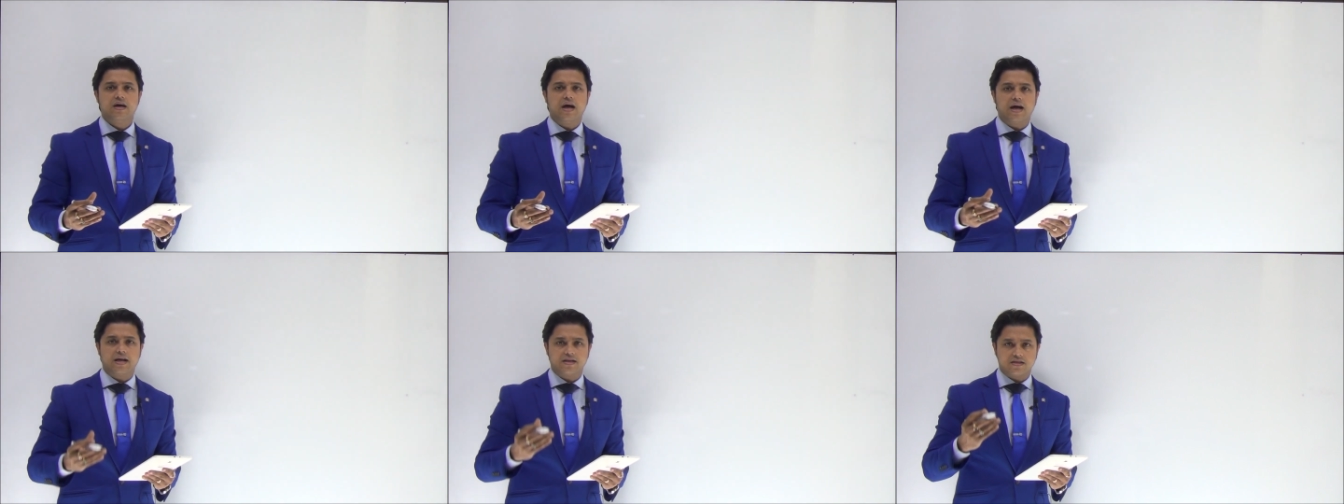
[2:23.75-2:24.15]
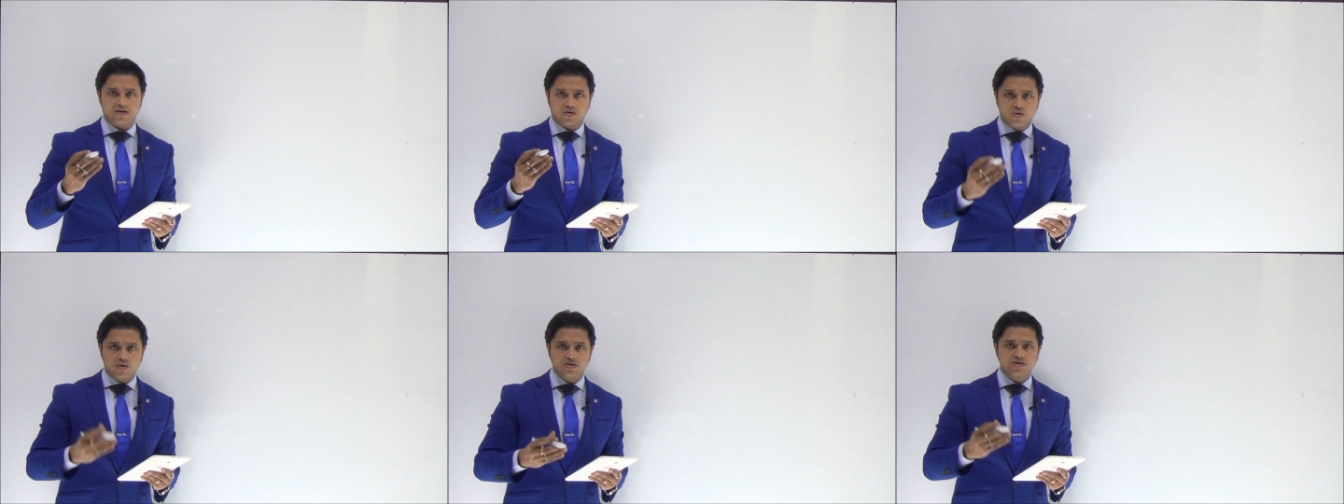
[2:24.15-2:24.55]
and the
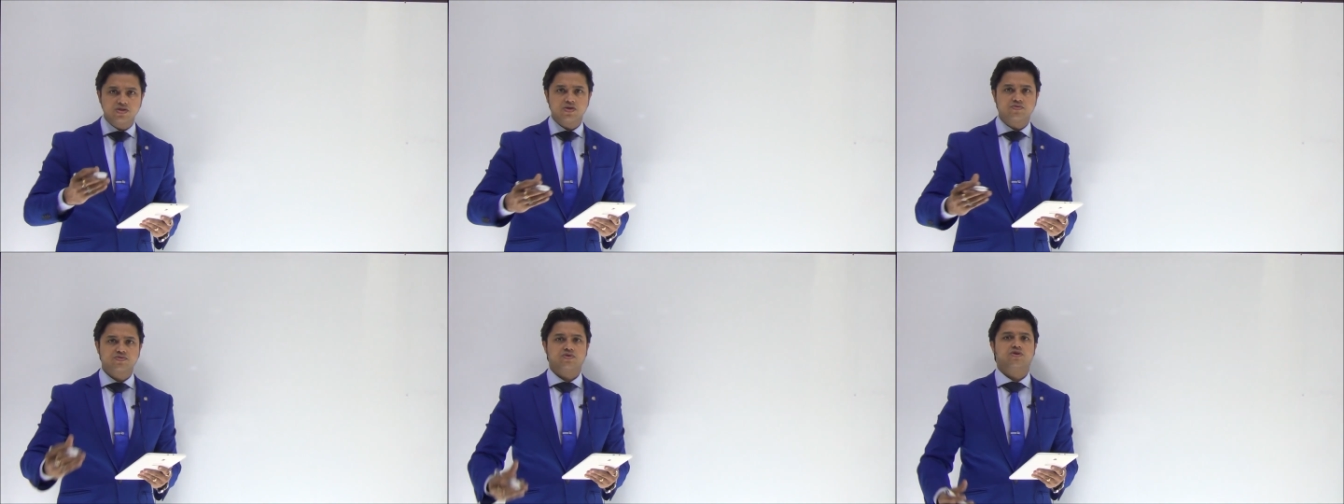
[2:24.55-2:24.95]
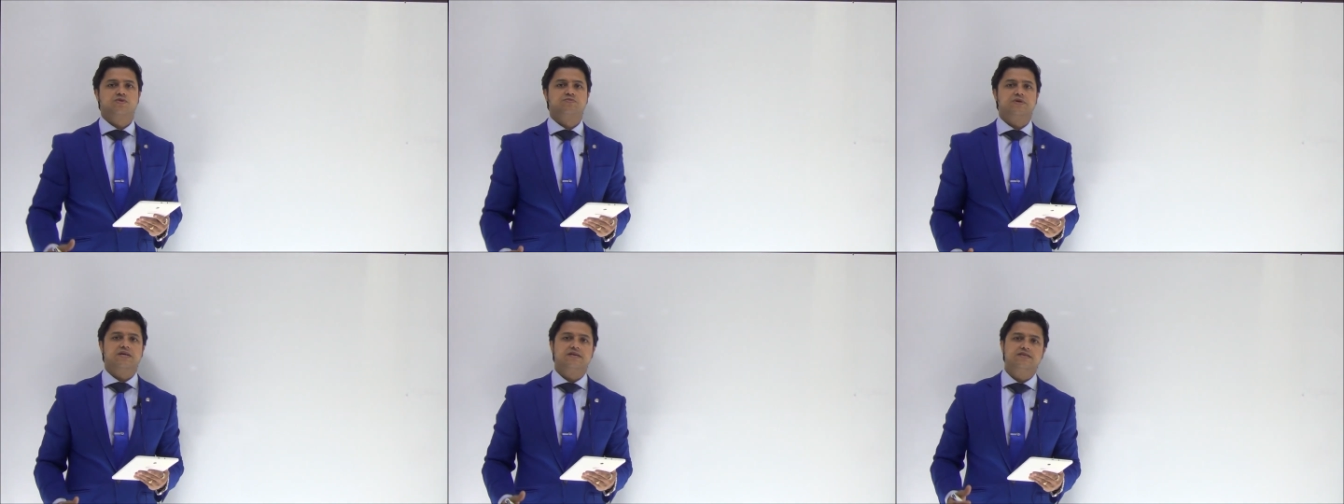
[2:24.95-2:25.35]
causes of
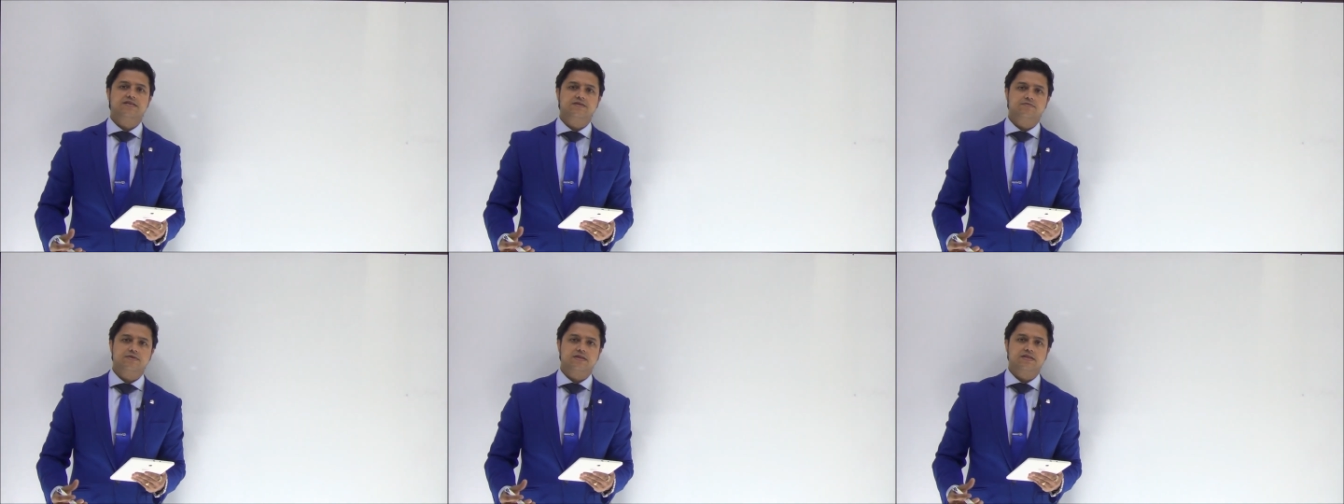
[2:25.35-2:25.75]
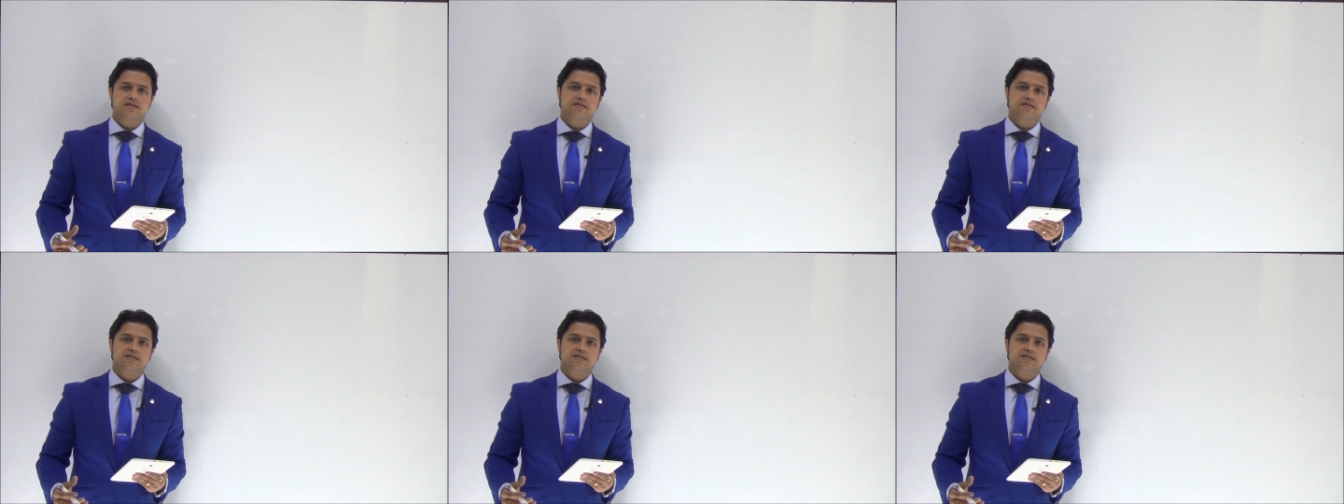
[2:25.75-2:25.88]
short PR interval,